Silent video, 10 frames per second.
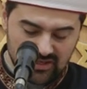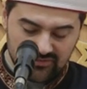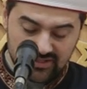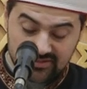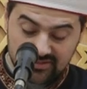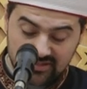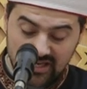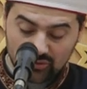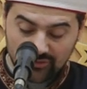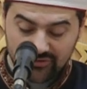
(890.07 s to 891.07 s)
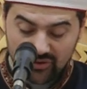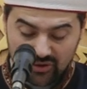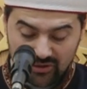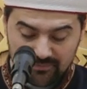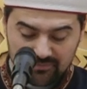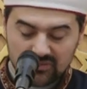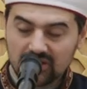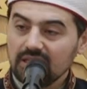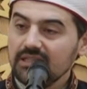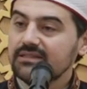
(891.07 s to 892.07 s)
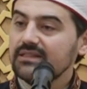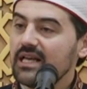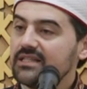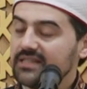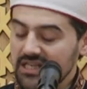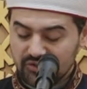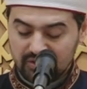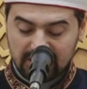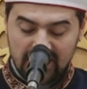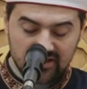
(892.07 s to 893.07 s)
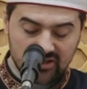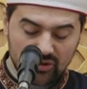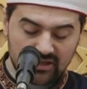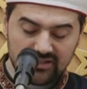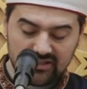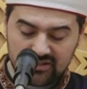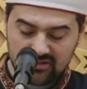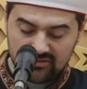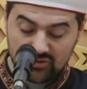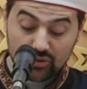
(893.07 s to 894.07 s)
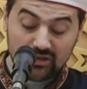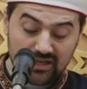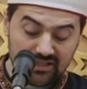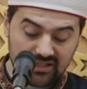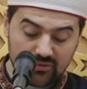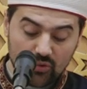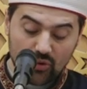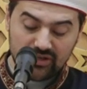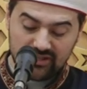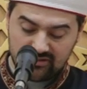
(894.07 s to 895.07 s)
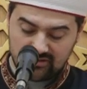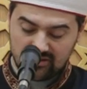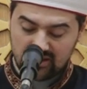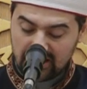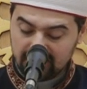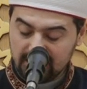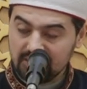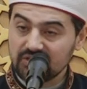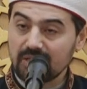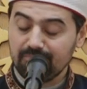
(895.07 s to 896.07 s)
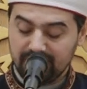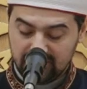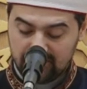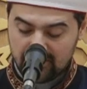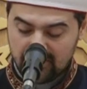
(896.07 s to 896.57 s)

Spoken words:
This state of her is essentially a Quranic warning and example